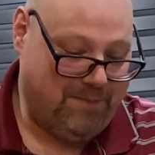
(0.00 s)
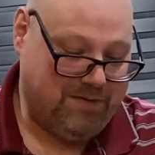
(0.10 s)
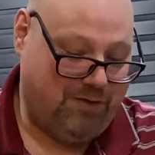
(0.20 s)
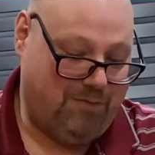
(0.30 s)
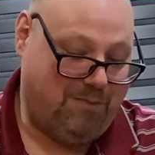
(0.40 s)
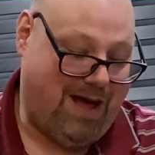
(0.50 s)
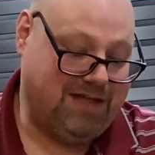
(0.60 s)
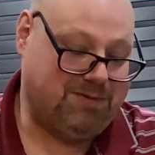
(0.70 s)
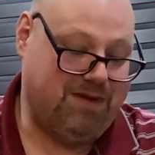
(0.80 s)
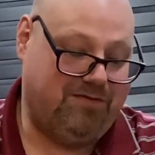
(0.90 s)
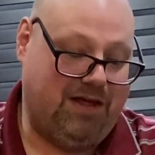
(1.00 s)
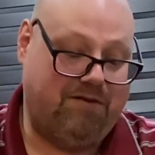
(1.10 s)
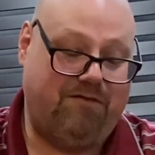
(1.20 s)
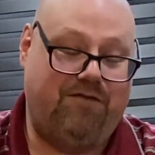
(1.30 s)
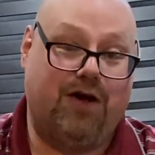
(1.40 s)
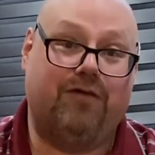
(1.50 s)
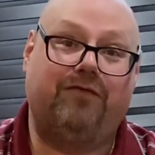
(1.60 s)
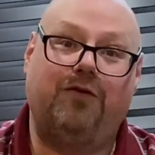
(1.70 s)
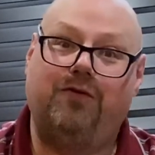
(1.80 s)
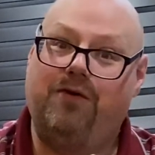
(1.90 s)
it reminds me of like fair
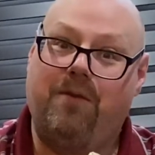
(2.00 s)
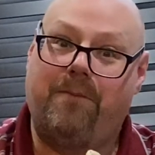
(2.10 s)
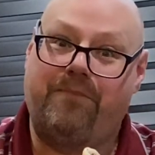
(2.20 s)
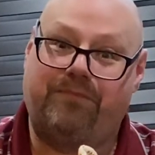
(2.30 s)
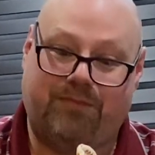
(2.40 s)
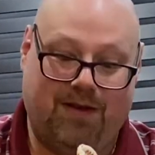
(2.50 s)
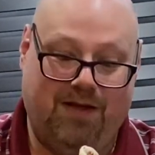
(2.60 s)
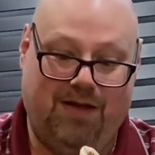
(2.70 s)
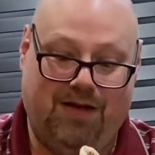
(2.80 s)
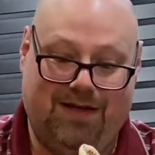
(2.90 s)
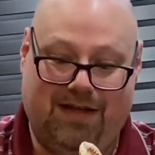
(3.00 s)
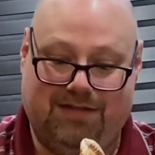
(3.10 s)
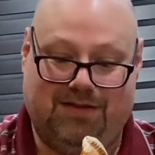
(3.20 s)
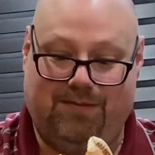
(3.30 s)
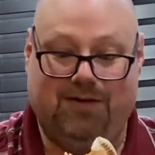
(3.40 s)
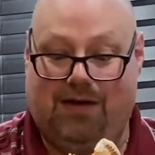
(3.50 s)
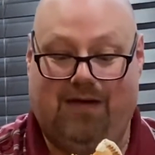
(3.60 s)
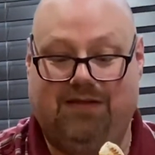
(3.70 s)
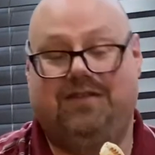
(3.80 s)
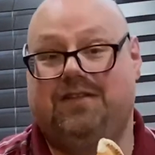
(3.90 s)
food. It's, I mean,
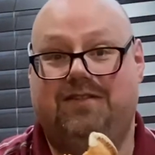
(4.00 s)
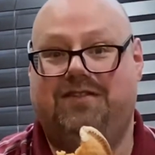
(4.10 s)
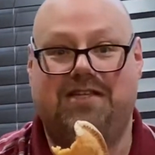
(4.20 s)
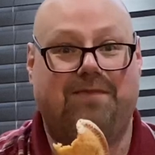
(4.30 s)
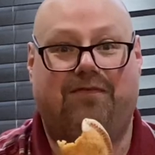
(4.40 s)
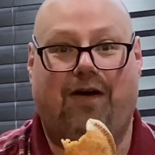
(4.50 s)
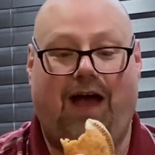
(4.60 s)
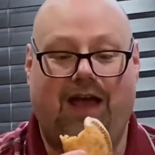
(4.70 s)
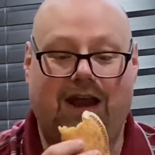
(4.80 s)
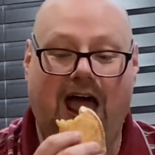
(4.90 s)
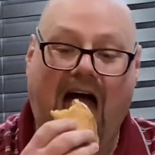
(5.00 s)
obviously it's deep fried.